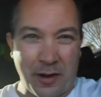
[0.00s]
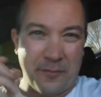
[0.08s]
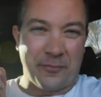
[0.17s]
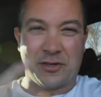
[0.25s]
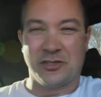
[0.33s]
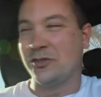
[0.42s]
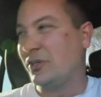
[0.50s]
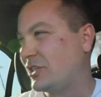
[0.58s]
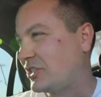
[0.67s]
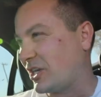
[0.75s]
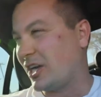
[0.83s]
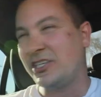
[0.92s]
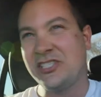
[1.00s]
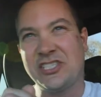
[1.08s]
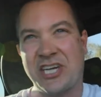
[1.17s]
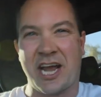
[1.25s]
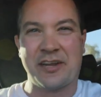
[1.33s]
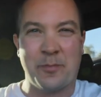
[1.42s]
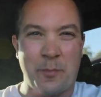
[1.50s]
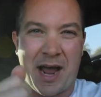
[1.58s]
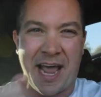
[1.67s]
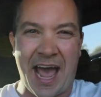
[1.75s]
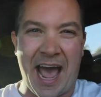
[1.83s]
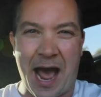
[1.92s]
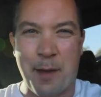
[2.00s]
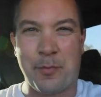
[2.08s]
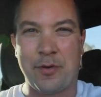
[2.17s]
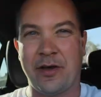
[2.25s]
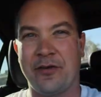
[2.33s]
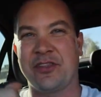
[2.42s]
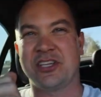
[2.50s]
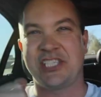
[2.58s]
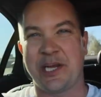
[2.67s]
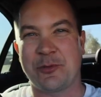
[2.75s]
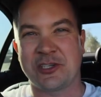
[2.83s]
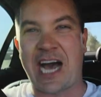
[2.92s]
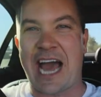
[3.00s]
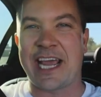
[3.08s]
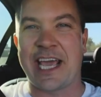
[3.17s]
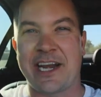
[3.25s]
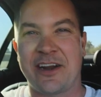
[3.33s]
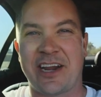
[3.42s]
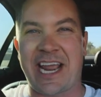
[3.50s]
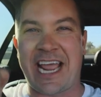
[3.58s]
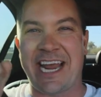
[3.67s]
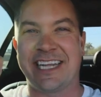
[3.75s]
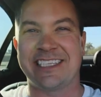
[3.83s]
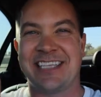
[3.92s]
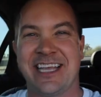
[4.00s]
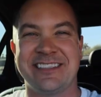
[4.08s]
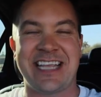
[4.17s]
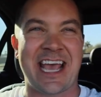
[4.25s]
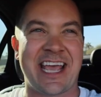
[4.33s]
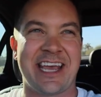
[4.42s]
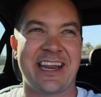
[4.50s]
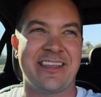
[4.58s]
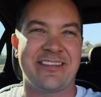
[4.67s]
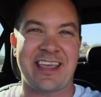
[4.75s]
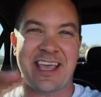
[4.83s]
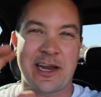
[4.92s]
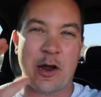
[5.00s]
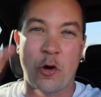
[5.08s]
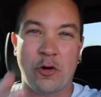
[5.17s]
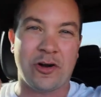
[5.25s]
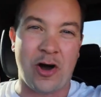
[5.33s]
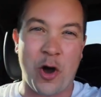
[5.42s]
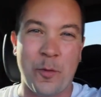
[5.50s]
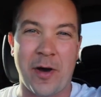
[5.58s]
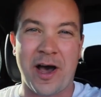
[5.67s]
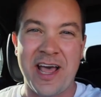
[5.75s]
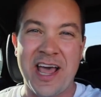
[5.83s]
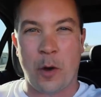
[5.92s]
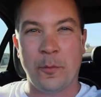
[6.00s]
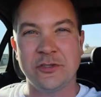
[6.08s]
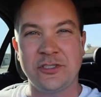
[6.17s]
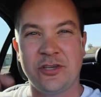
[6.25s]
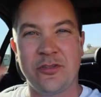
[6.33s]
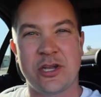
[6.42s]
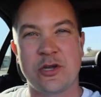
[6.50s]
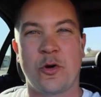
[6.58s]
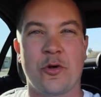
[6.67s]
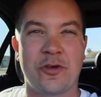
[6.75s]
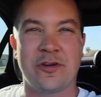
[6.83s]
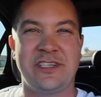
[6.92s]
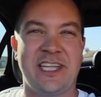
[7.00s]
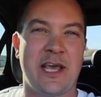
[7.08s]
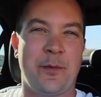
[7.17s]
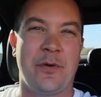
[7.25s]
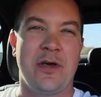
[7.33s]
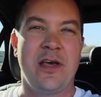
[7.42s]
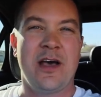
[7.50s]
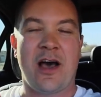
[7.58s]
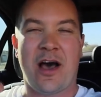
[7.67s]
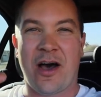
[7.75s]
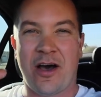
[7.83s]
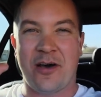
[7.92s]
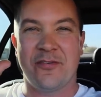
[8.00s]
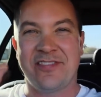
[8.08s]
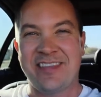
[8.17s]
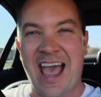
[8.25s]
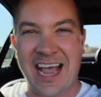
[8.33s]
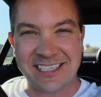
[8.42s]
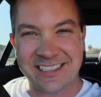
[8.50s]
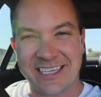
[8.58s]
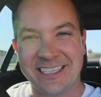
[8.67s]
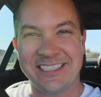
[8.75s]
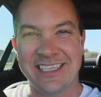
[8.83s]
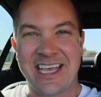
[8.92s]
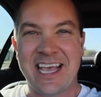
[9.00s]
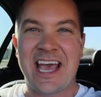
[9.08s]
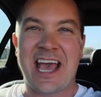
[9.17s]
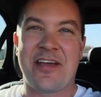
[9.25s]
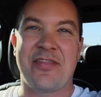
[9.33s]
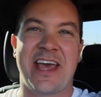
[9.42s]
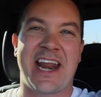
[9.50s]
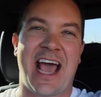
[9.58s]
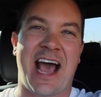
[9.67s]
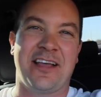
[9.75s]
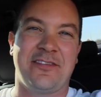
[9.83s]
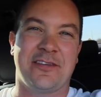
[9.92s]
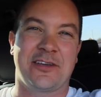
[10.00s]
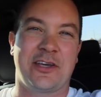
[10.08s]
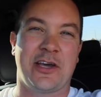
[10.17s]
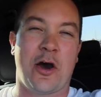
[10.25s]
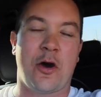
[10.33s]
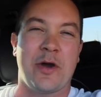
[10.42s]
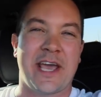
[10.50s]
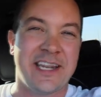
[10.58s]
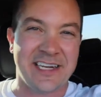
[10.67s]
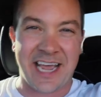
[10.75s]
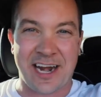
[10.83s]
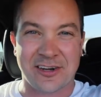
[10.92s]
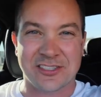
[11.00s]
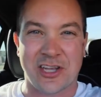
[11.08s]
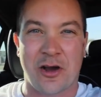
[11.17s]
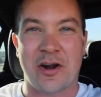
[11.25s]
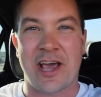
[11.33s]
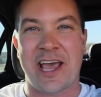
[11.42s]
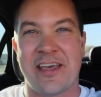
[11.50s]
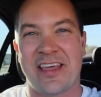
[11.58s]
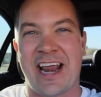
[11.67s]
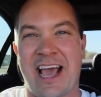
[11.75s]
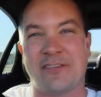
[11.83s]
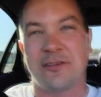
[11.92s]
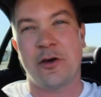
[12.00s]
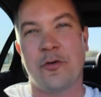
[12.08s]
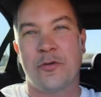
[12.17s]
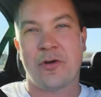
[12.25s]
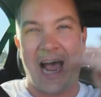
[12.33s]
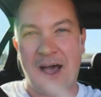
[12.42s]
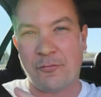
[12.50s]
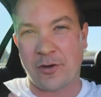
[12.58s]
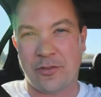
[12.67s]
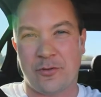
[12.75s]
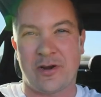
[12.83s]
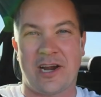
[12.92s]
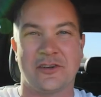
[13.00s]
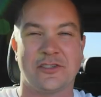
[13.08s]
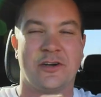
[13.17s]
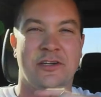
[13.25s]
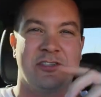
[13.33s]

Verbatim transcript: I officially just checked my app of the Jeep Gladiator, and it says that it is in Oklahoma, almost to the northern tip of Texas, and then it has to go into Arizona, and then it has to go through halfway through Arizona.